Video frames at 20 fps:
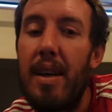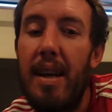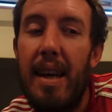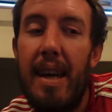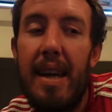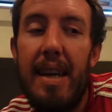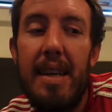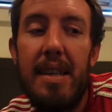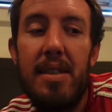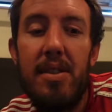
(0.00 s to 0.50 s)

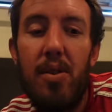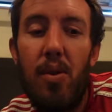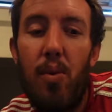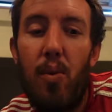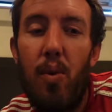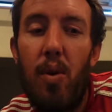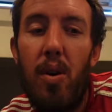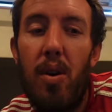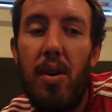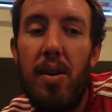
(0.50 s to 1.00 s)
is
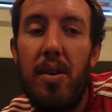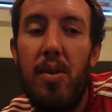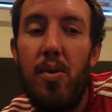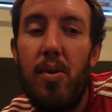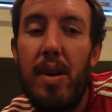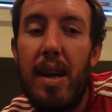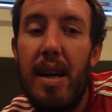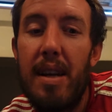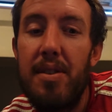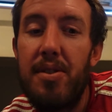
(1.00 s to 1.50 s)
what you
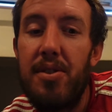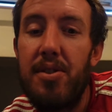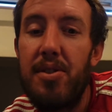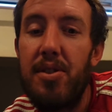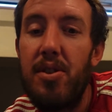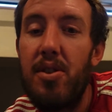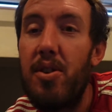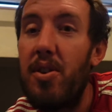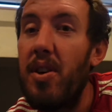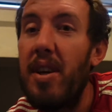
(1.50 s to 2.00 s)
can
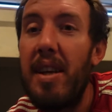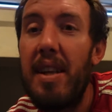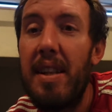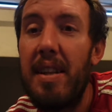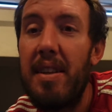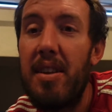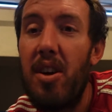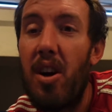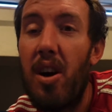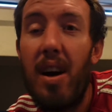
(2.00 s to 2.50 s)
sow
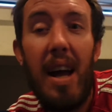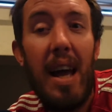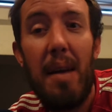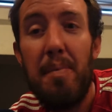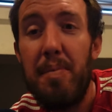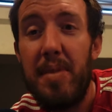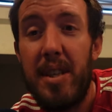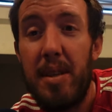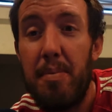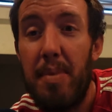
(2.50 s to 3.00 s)
in your
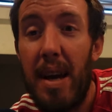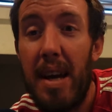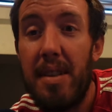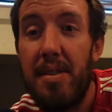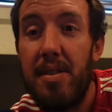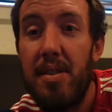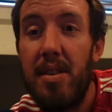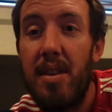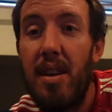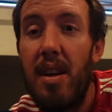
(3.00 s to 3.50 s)
empty
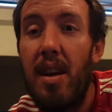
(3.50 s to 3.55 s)
beds